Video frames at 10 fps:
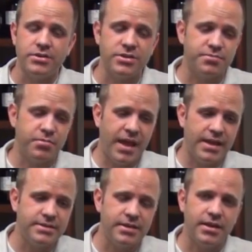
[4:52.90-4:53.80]
just
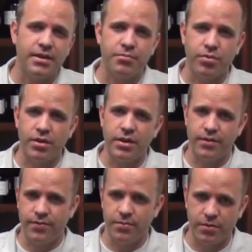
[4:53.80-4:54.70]
pacing and
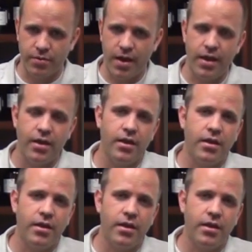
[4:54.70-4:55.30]
breathing from the right,